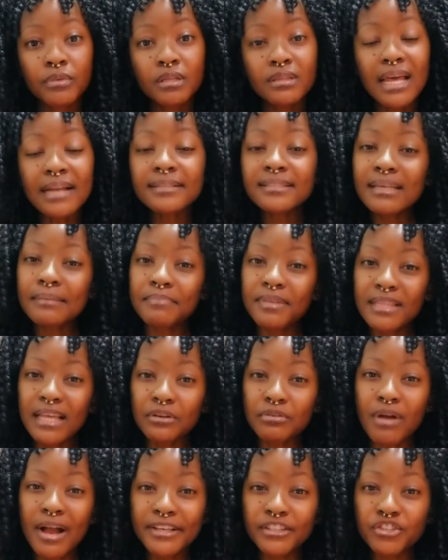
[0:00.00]
That is something
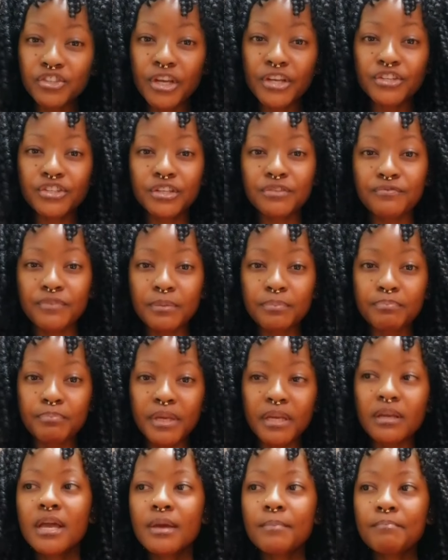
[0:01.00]
that Christ changed. He flipped
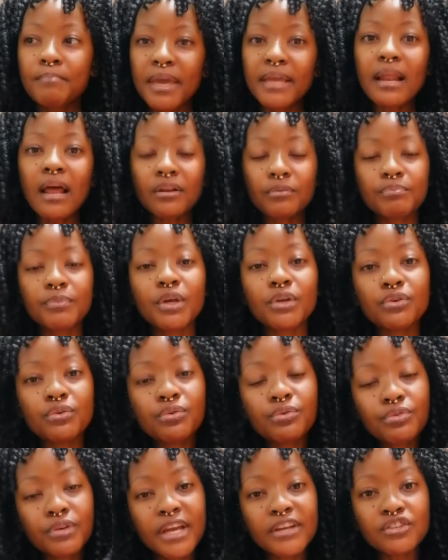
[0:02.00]
me, made out of me a new
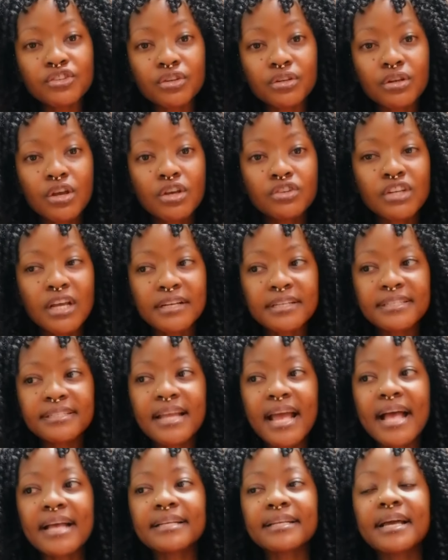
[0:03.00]
creation. Do you
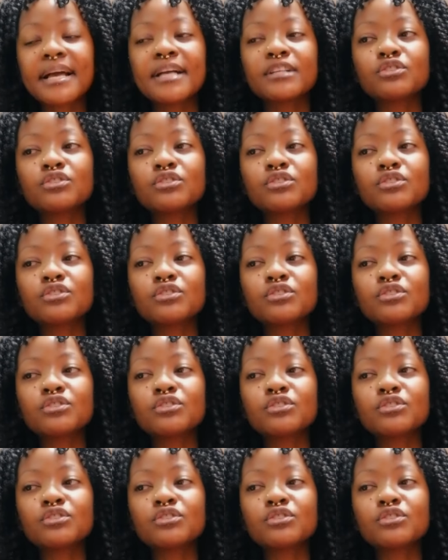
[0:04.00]
understand?